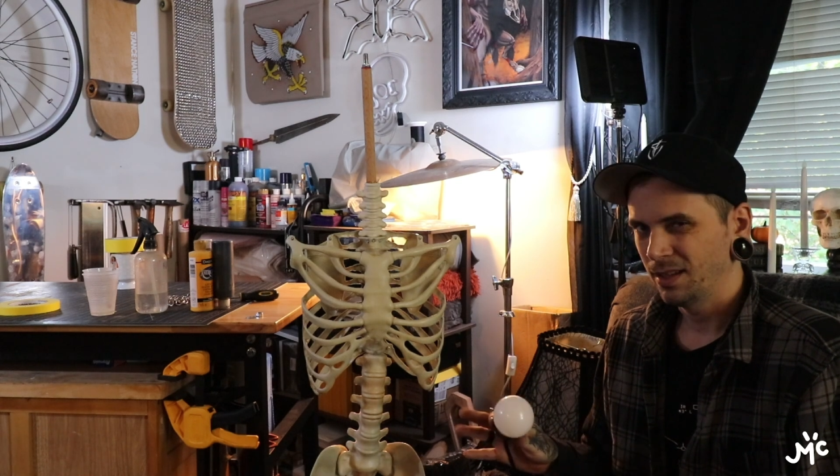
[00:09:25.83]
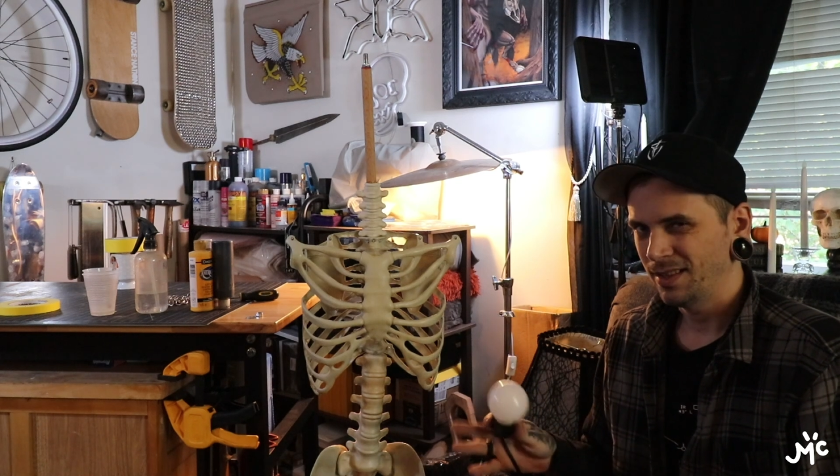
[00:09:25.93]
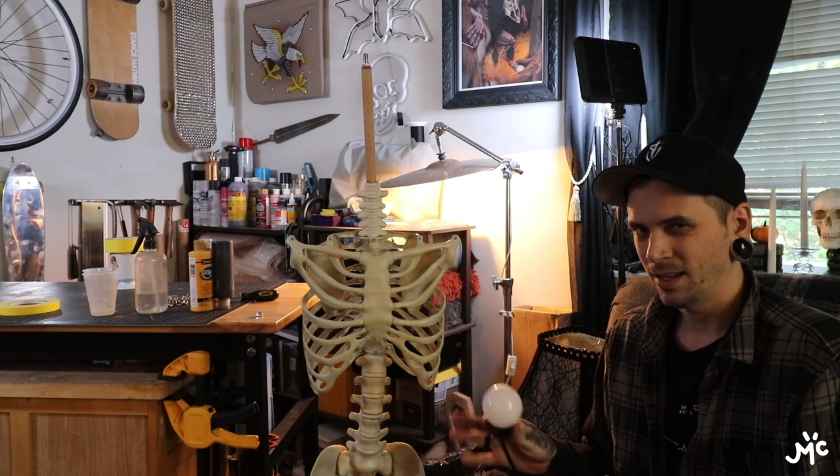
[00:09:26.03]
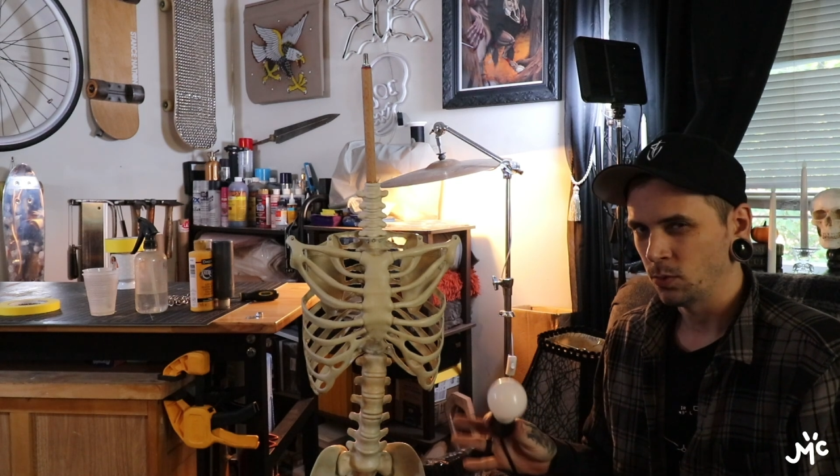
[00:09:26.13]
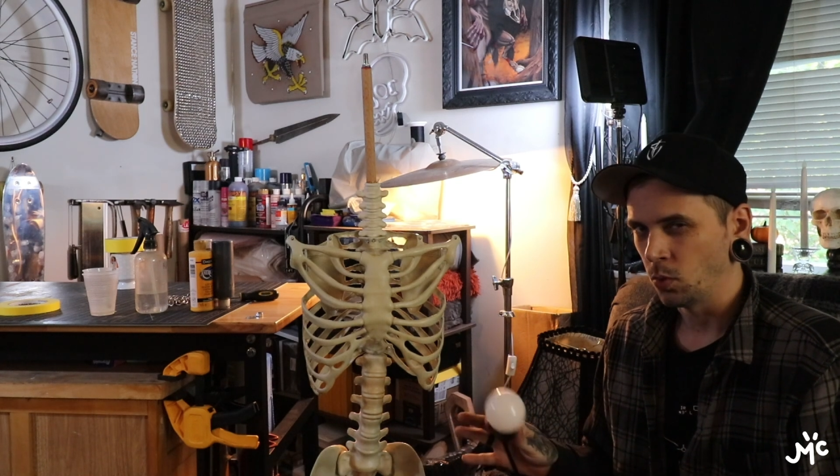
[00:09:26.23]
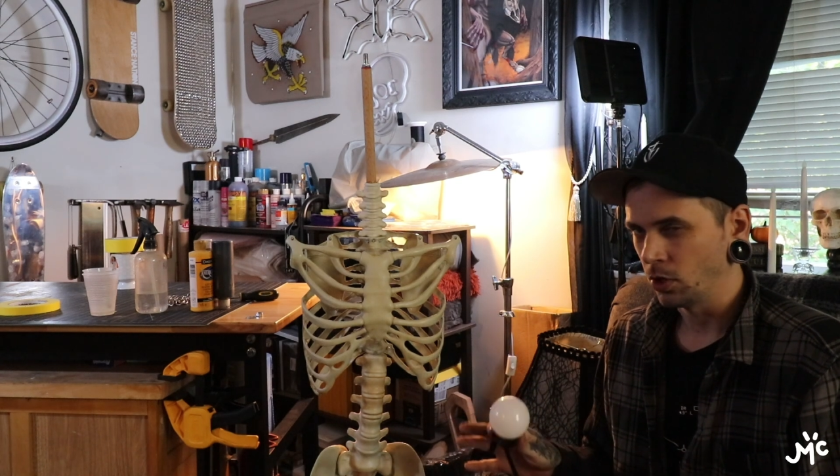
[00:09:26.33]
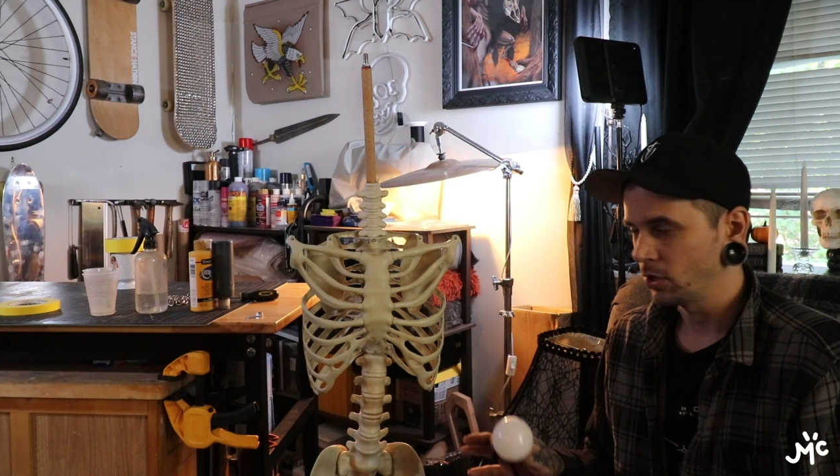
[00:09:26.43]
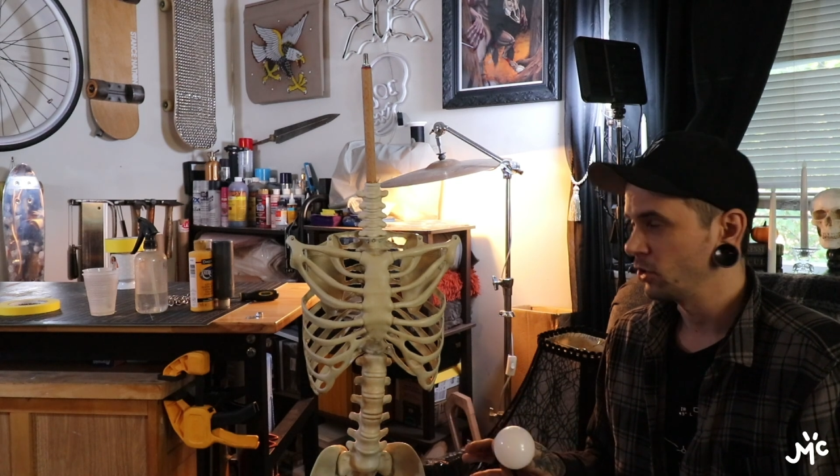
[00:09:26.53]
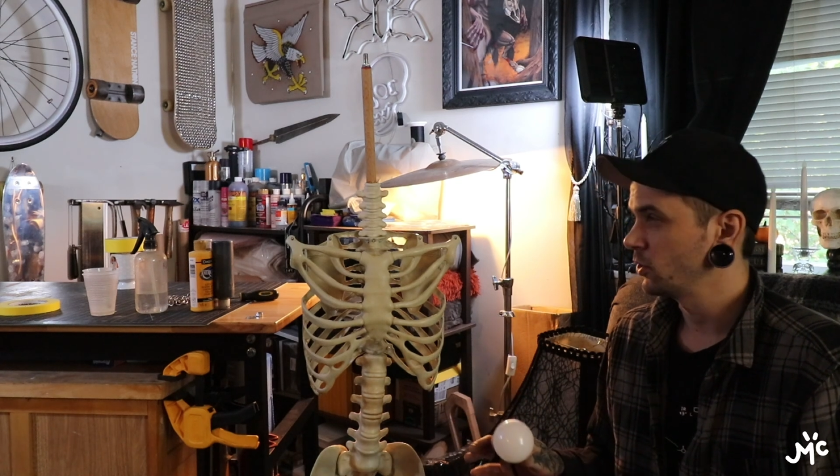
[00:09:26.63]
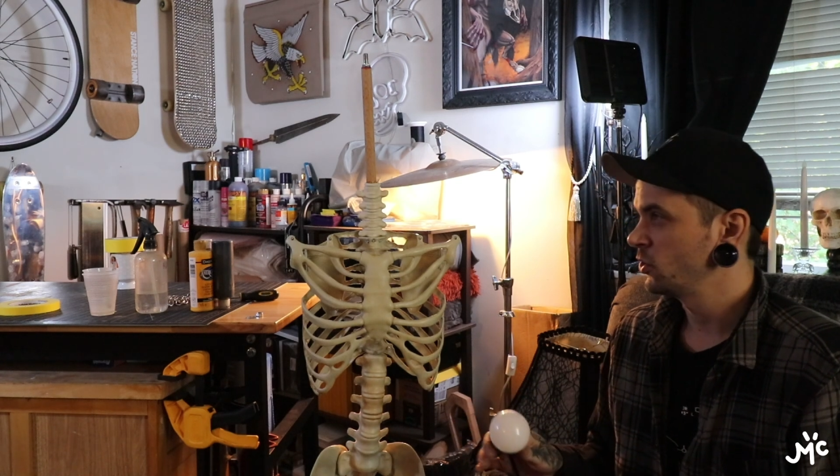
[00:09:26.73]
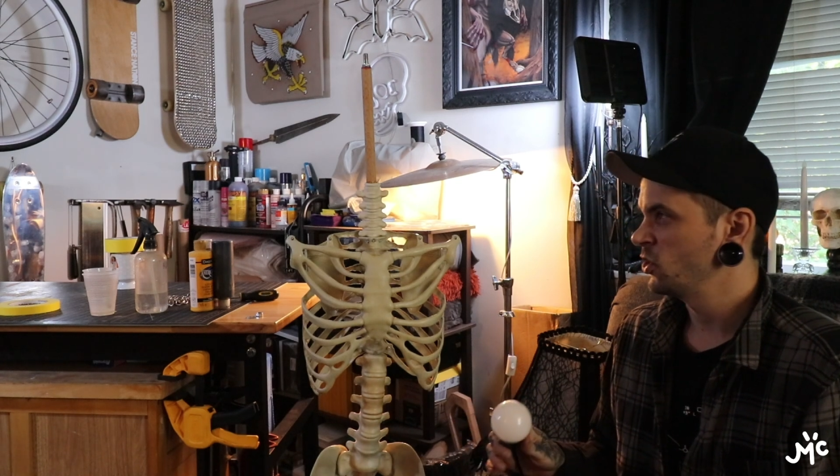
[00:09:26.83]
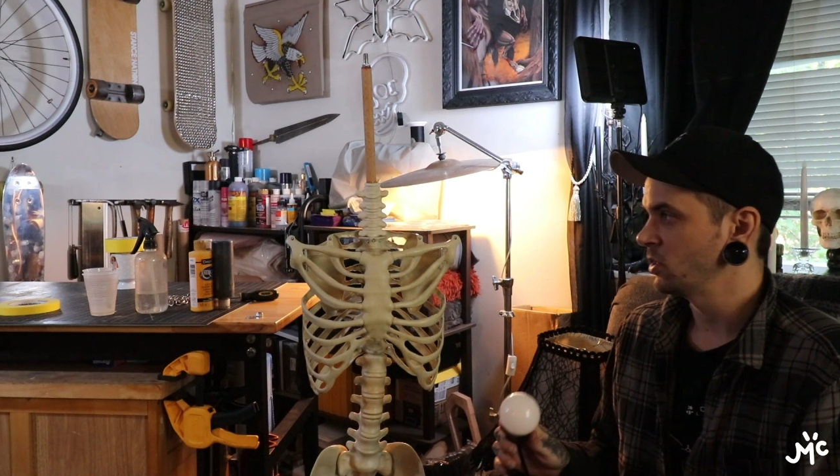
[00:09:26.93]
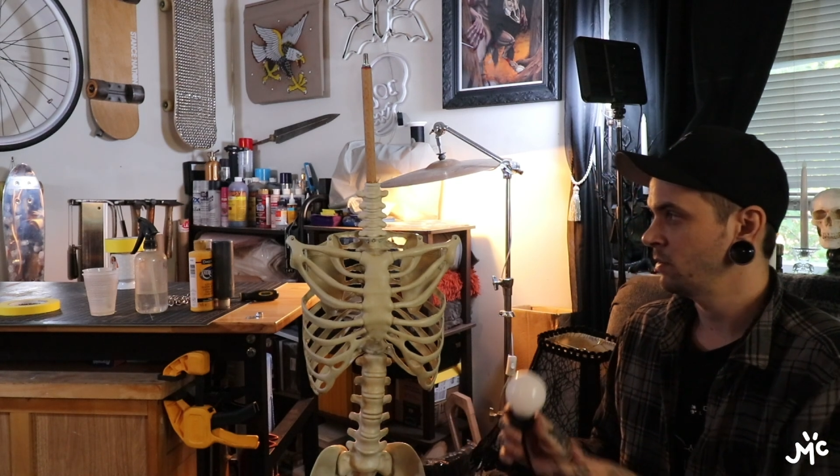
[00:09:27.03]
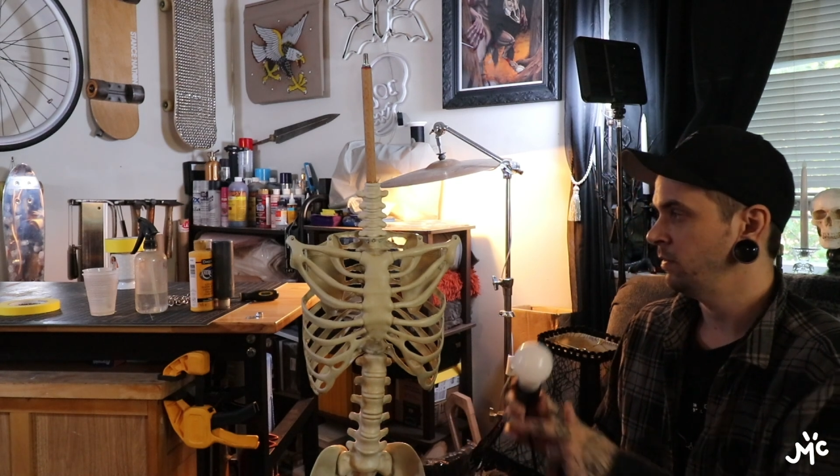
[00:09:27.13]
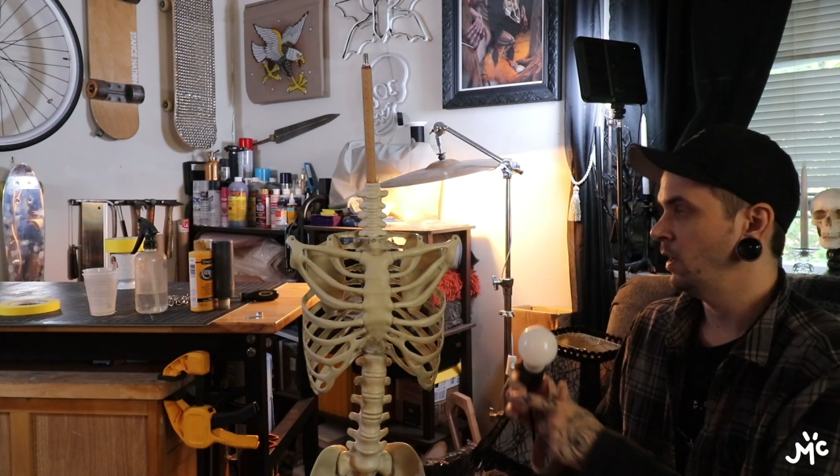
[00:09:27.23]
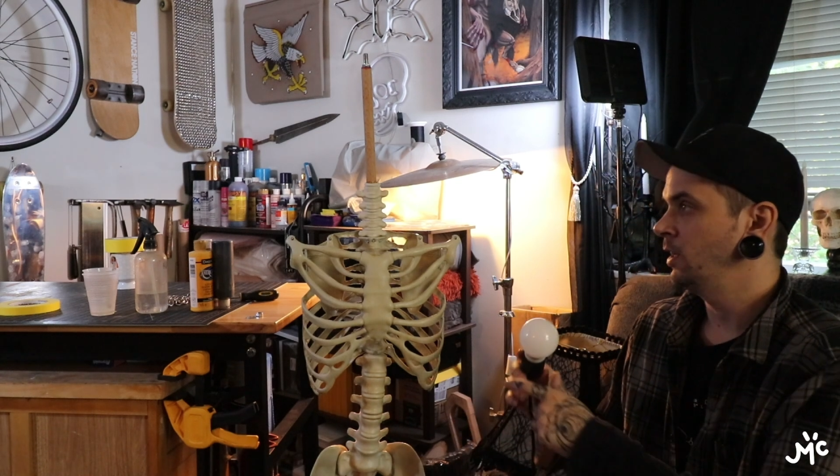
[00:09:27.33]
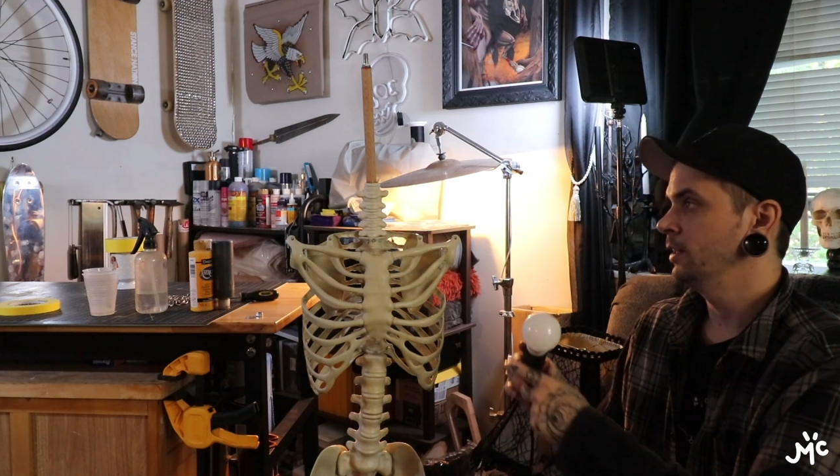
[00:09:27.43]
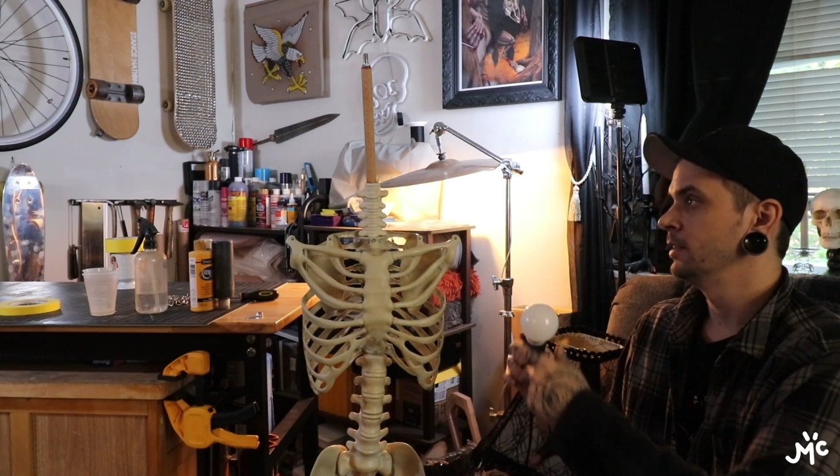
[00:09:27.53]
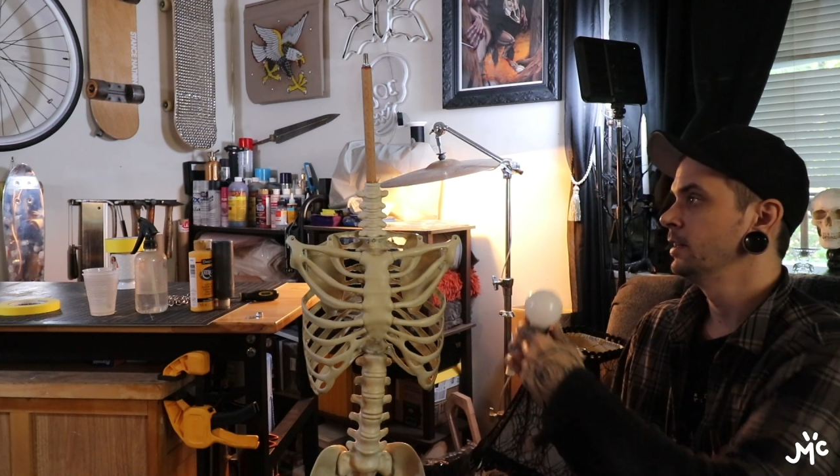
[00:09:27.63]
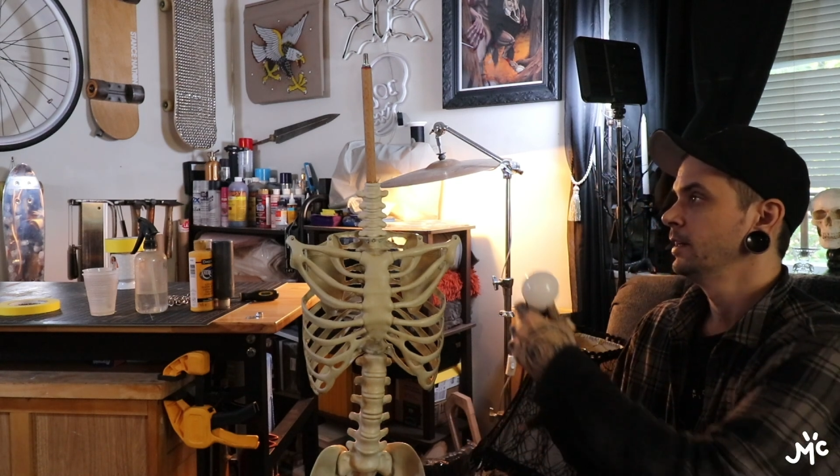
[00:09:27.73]
that'll work just
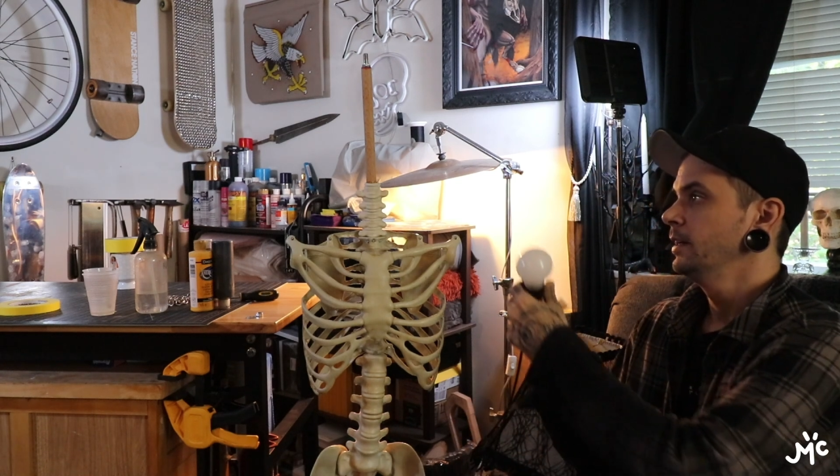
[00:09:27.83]
fine.